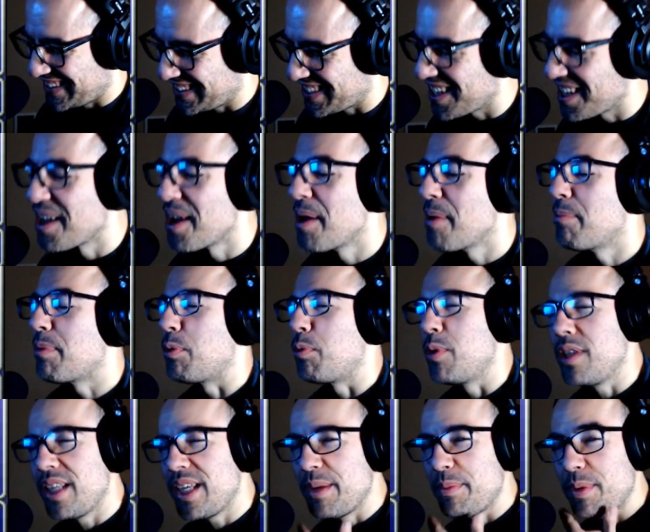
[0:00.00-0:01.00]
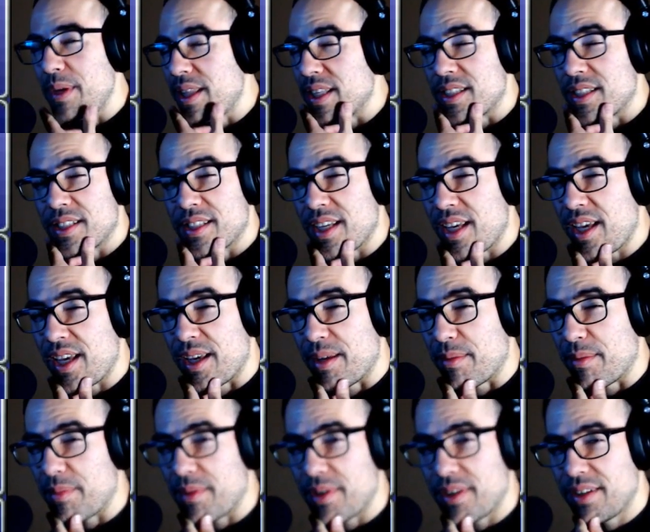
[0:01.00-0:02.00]
But will he be the same?
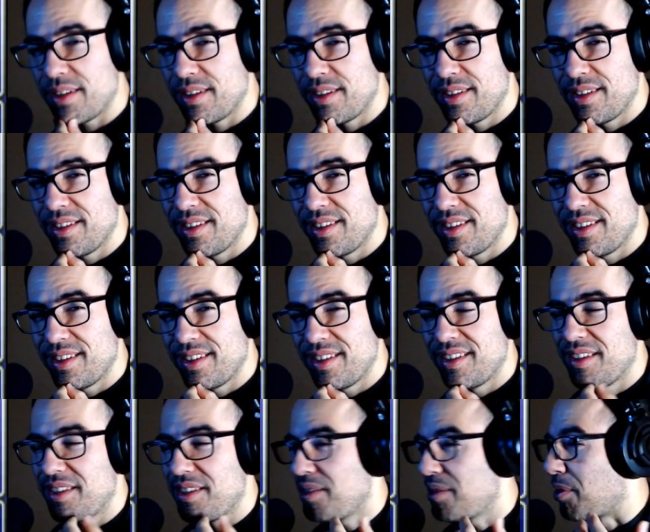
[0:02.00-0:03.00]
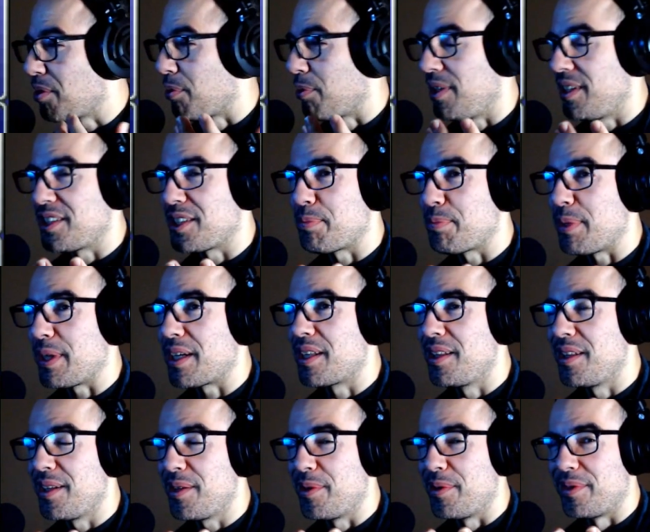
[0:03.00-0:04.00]
Or will it just be a
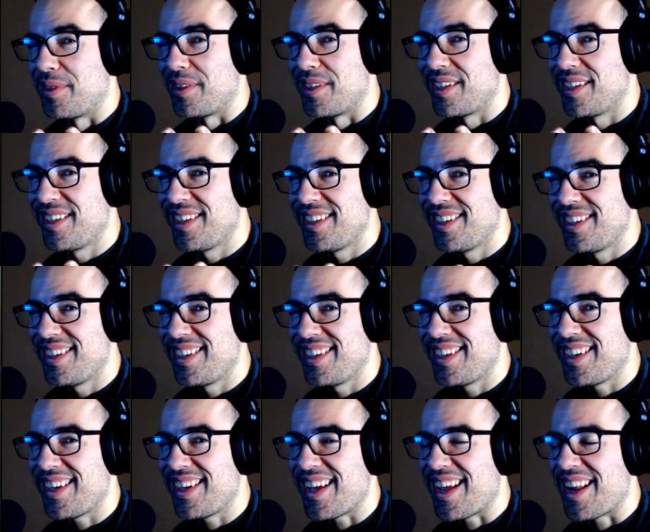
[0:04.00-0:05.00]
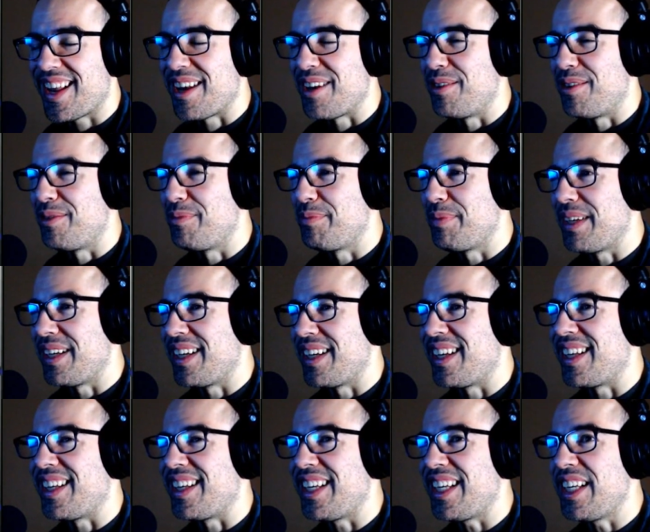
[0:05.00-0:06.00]
clone? And it'll be an
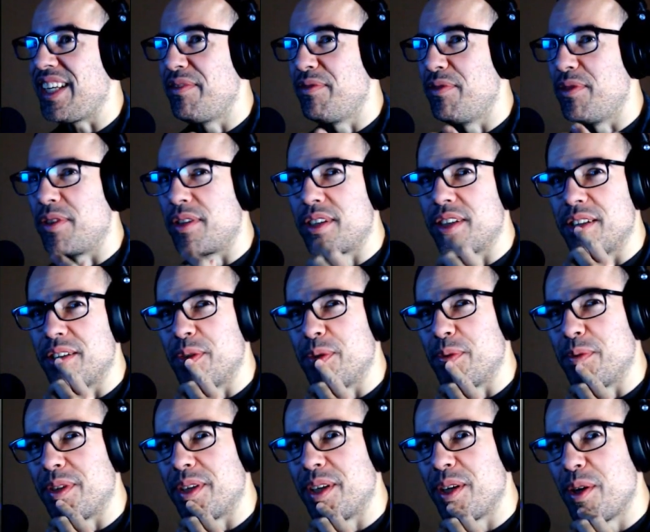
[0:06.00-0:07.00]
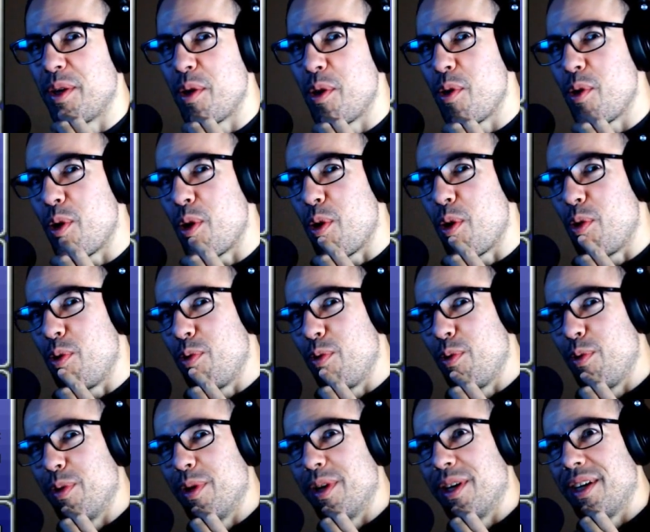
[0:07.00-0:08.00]
evil clone.
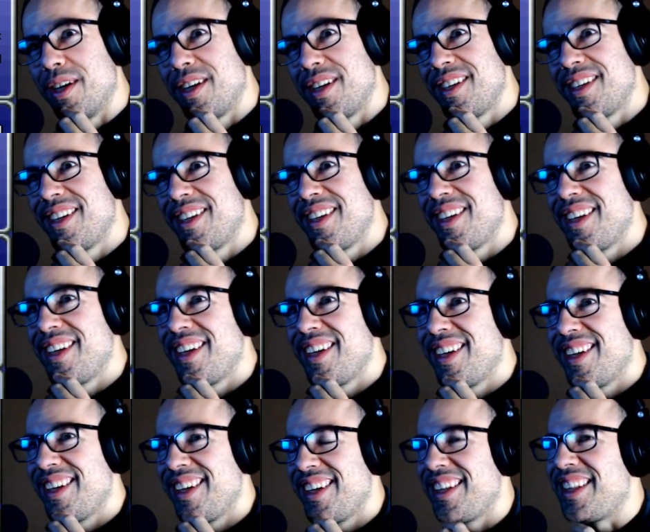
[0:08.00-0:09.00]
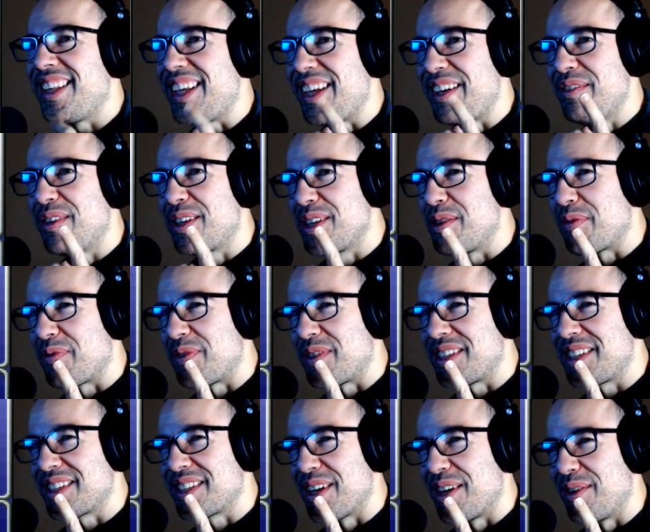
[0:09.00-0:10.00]
Oh. The evil clone of
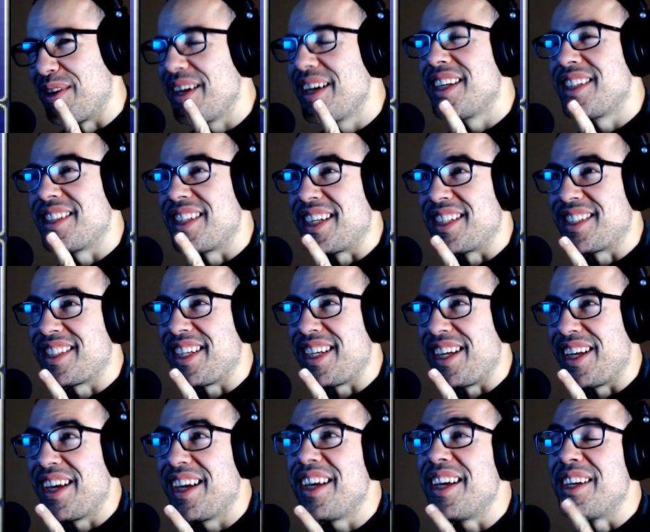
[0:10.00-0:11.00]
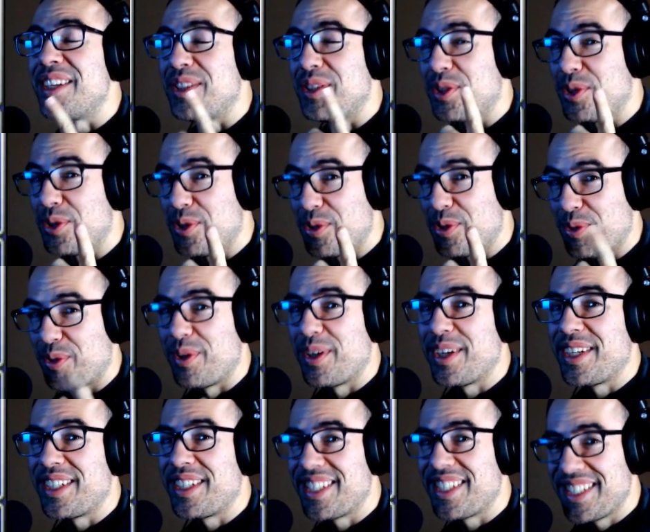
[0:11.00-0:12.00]
Francisco. Does he enjoy
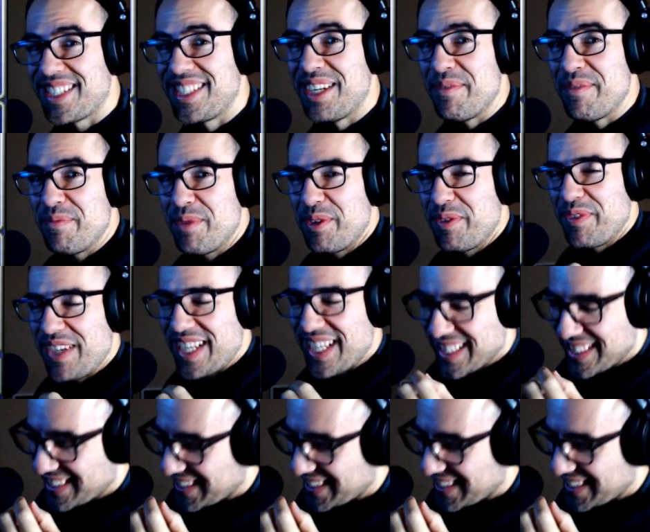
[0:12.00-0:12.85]
Disney movies?